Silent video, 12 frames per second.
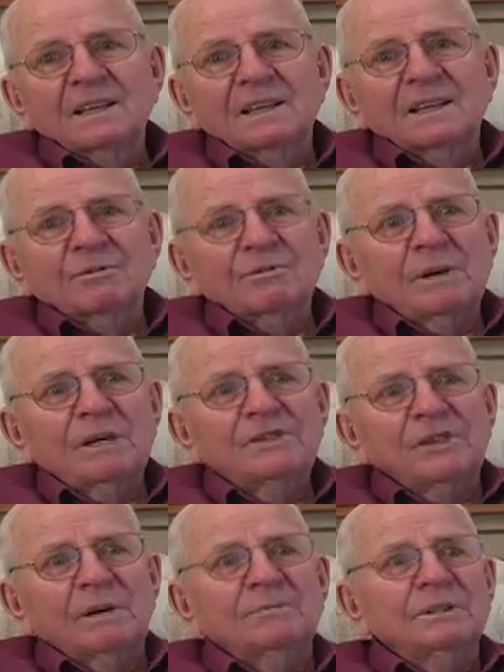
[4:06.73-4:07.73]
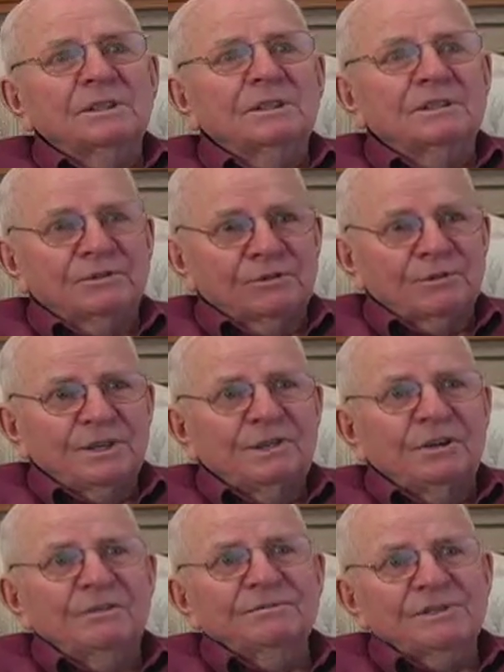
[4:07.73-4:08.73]
And that was my job,
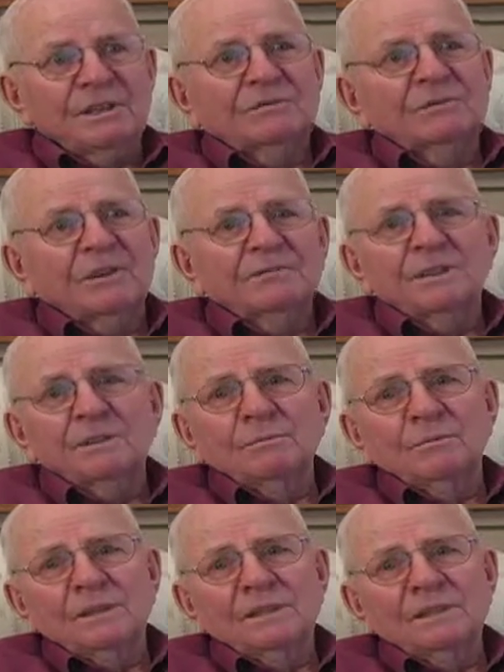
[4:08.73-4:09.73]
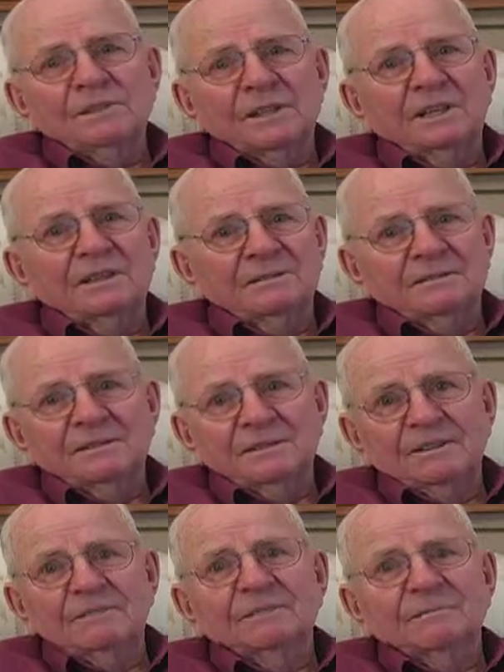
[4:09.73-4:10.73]
to sound off to him, and while he sat
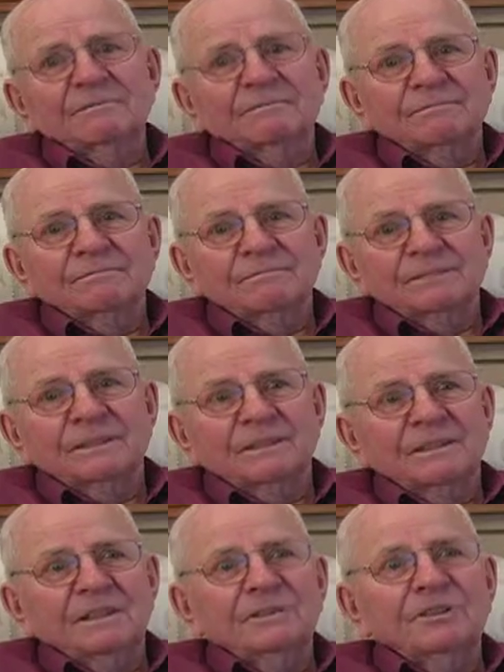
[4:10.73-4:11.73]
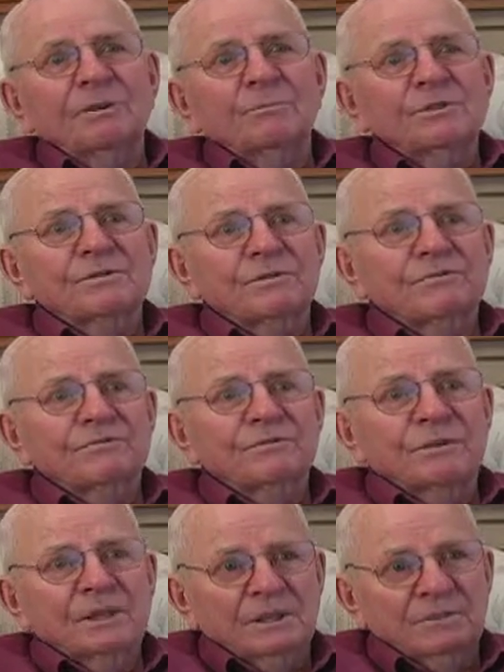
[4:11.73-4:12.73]
there and get the numbers for
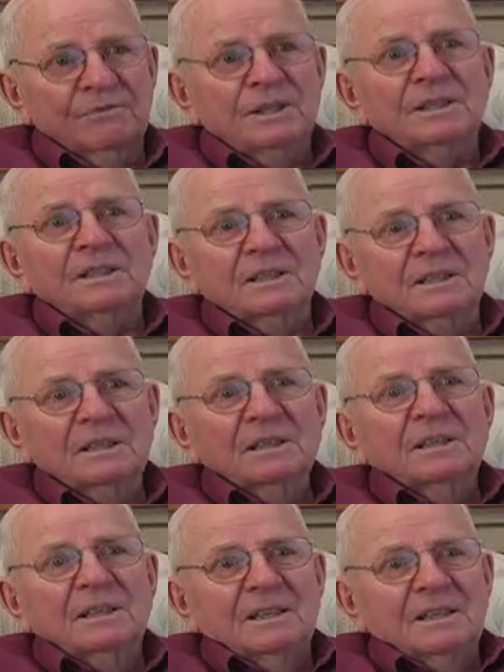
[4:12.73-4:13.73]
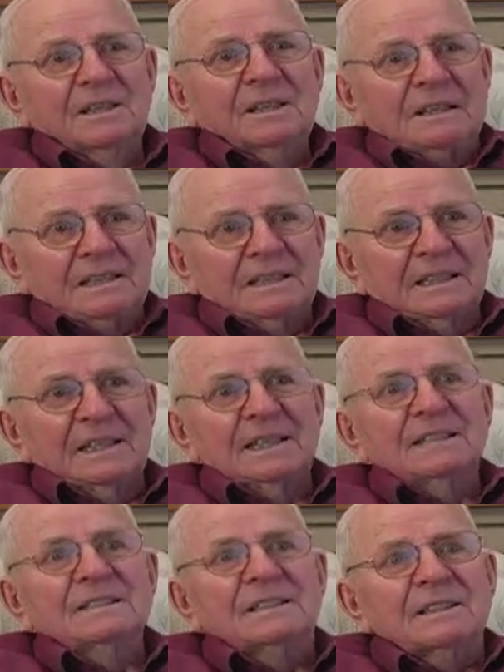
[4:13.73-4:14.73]
feet.
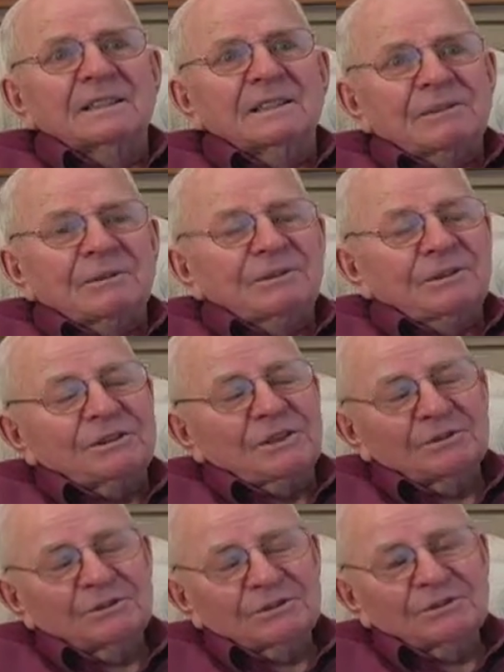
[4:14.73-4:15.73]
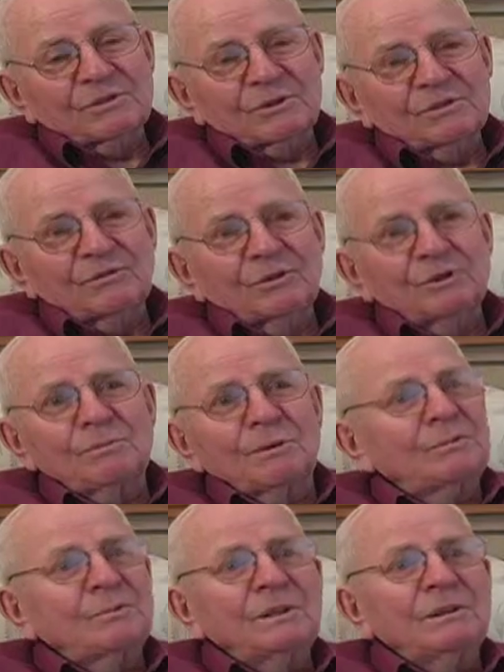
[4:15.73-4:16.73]
And it sounds sort of foolish,
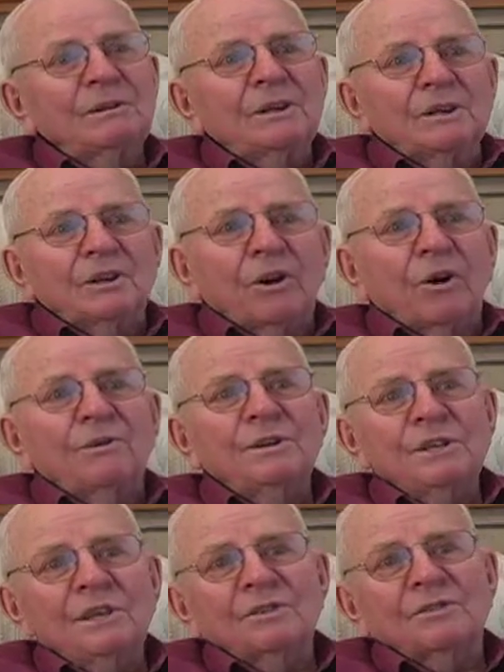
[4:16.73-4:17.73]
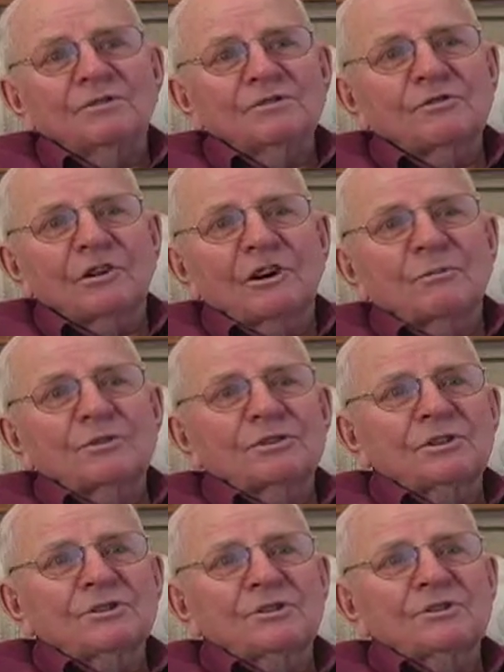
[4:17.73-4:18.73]
but we always hit the
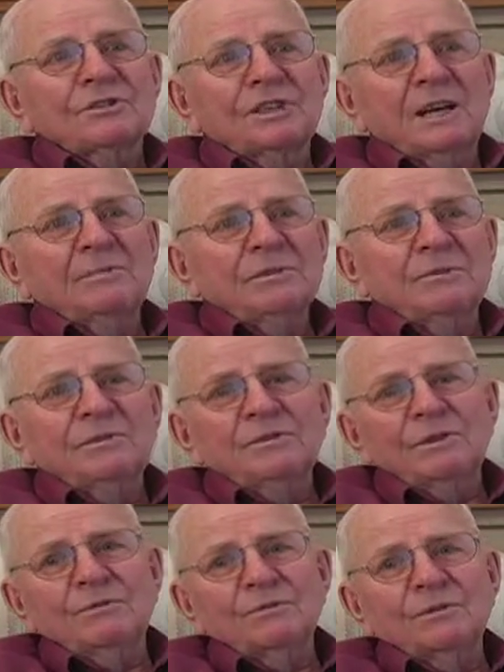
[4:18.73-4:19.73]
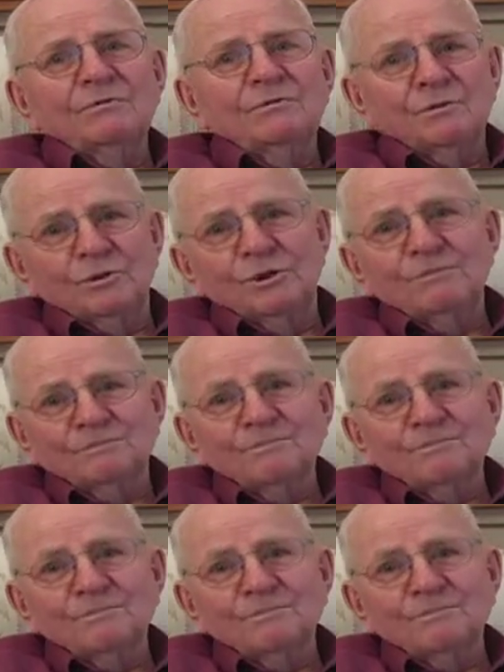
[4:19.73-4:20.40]
farmers at certain times that we knew there was good food.